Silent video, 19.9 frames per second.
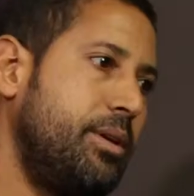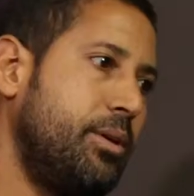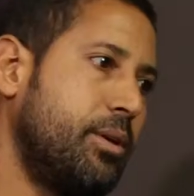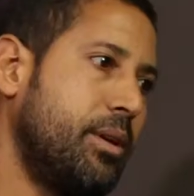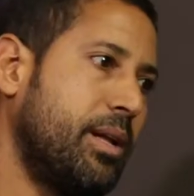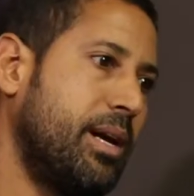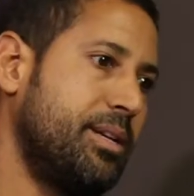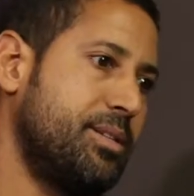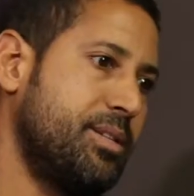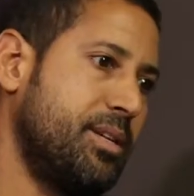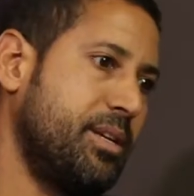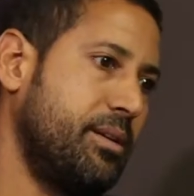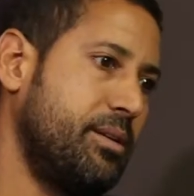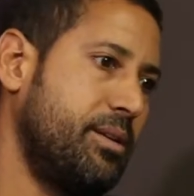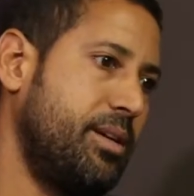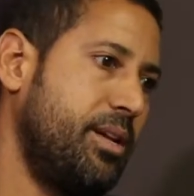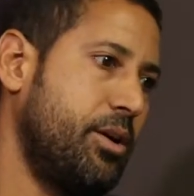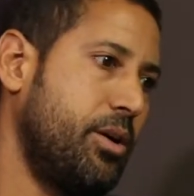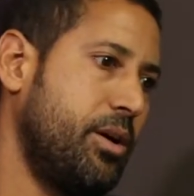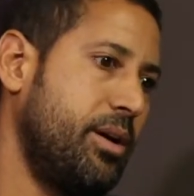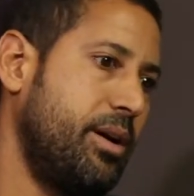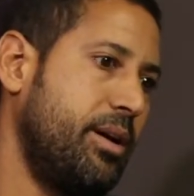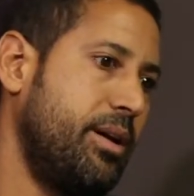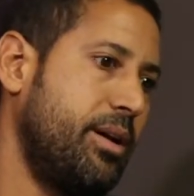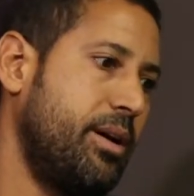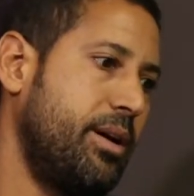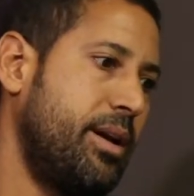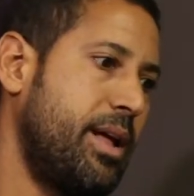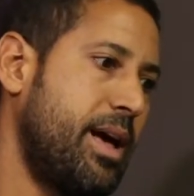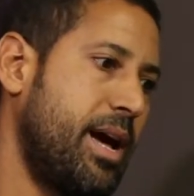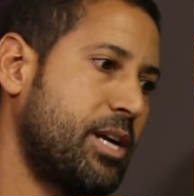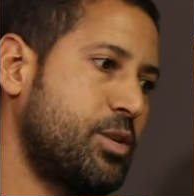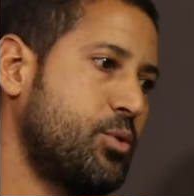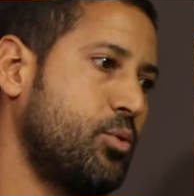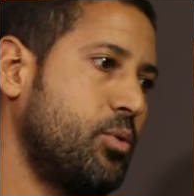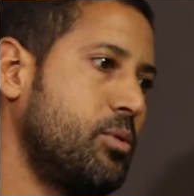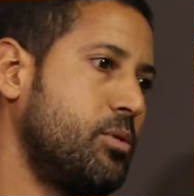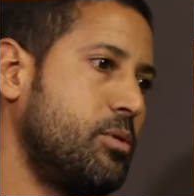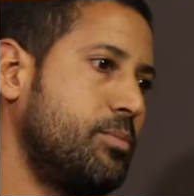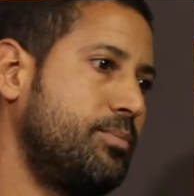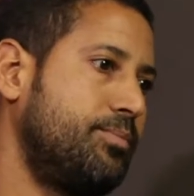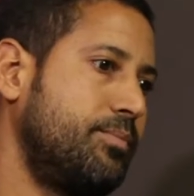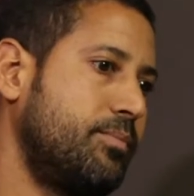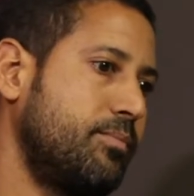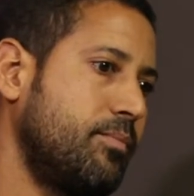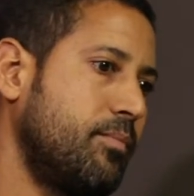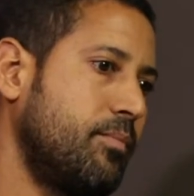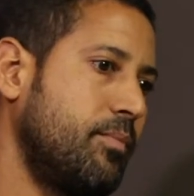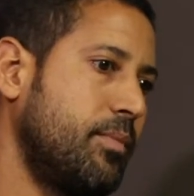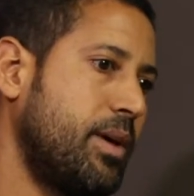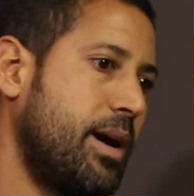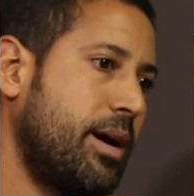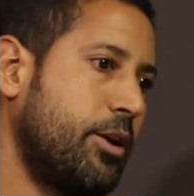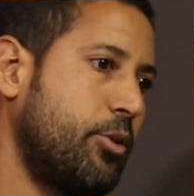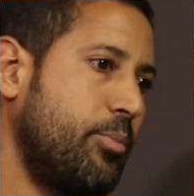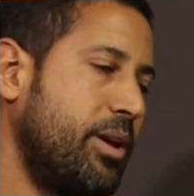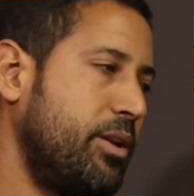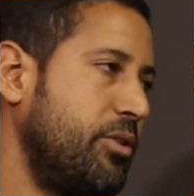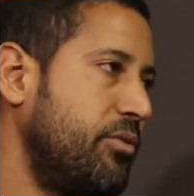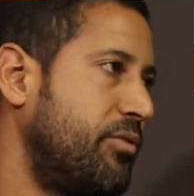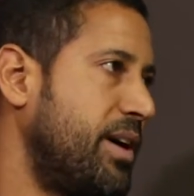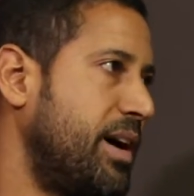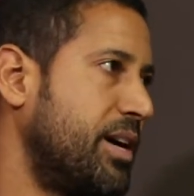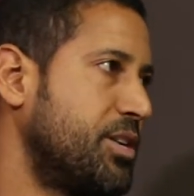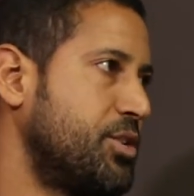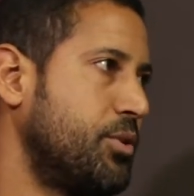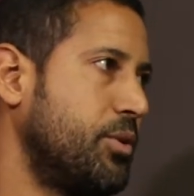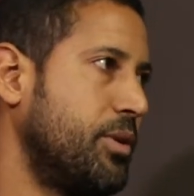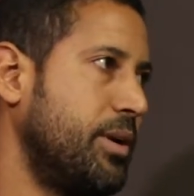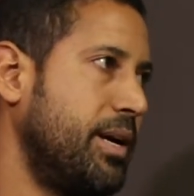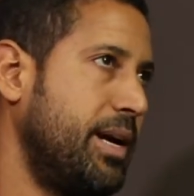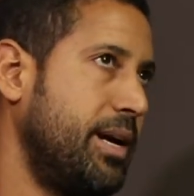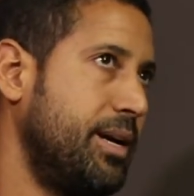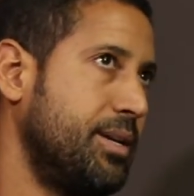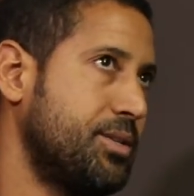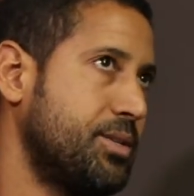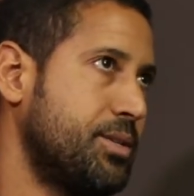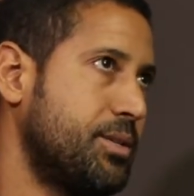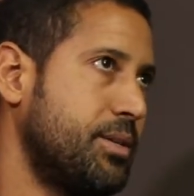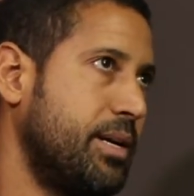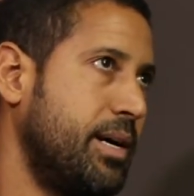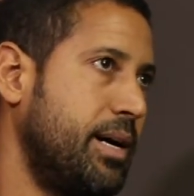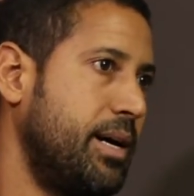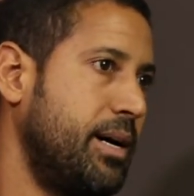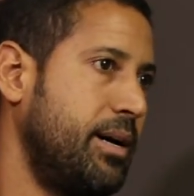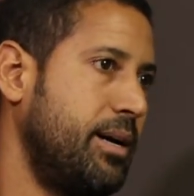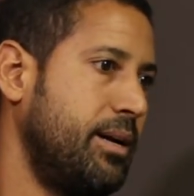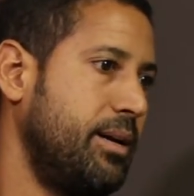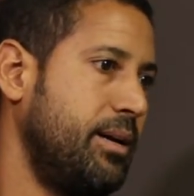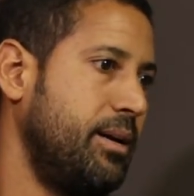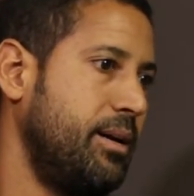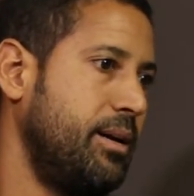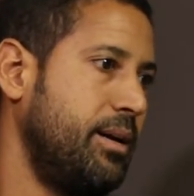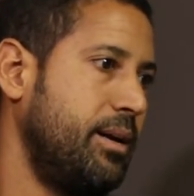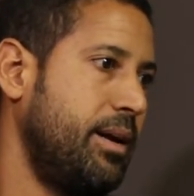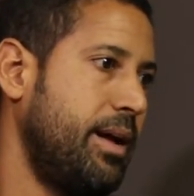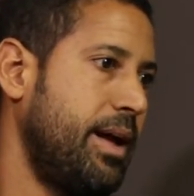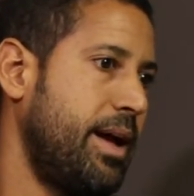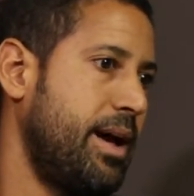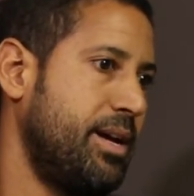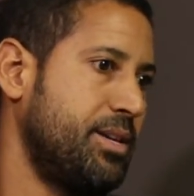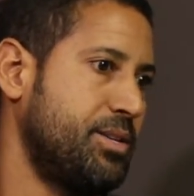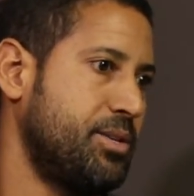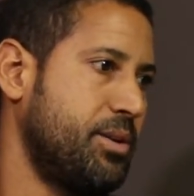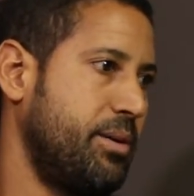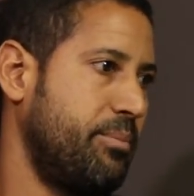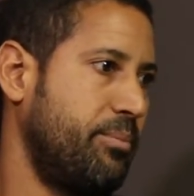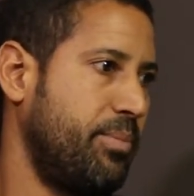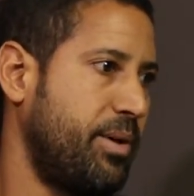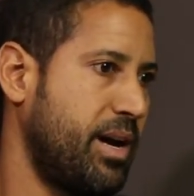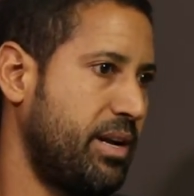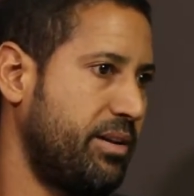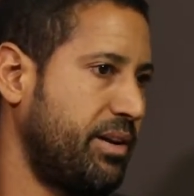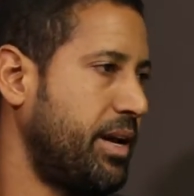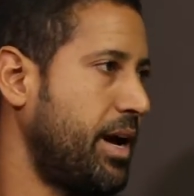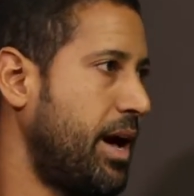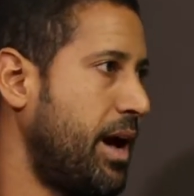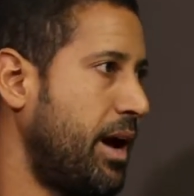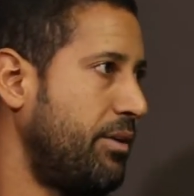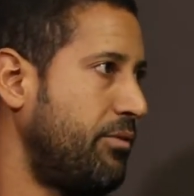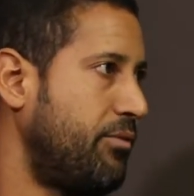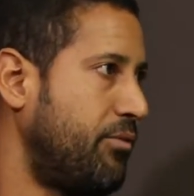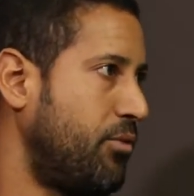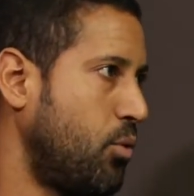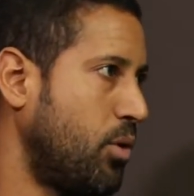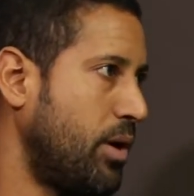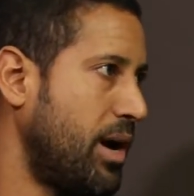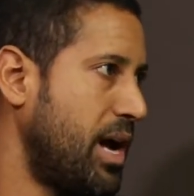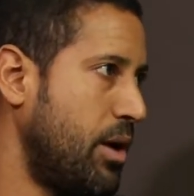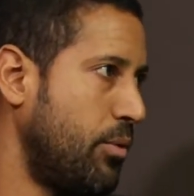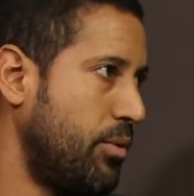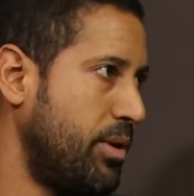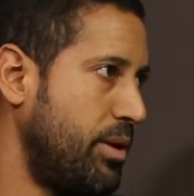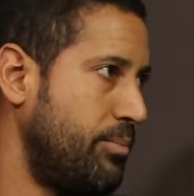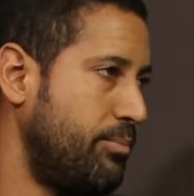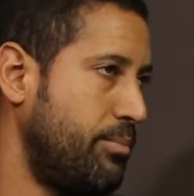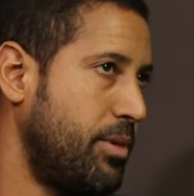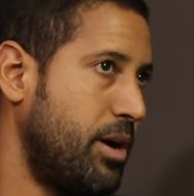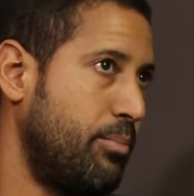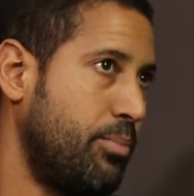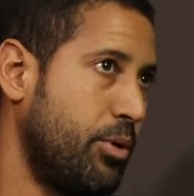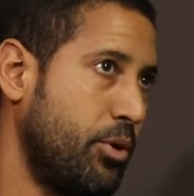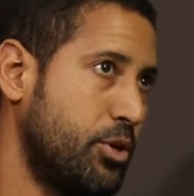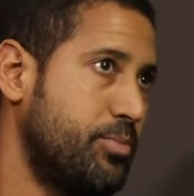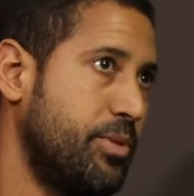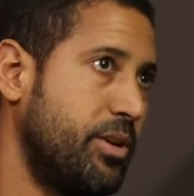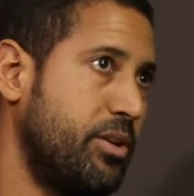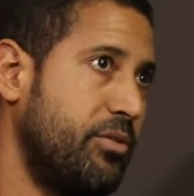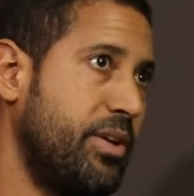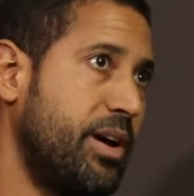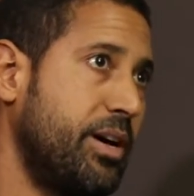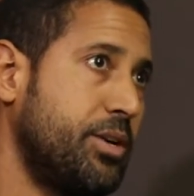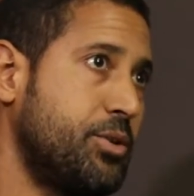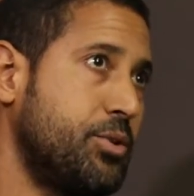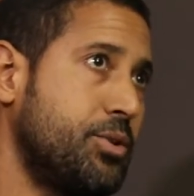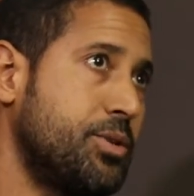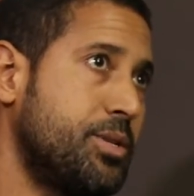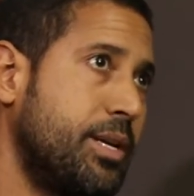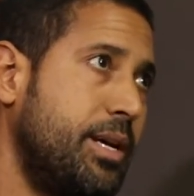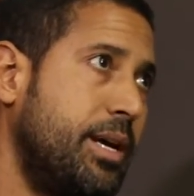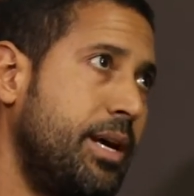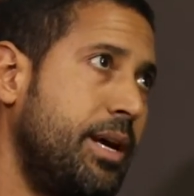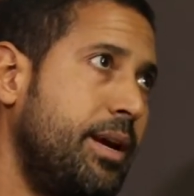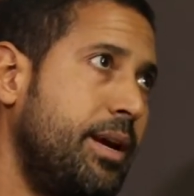utilizing, an actual auto manufacturer as a kind of guide for how we approach manufacturers.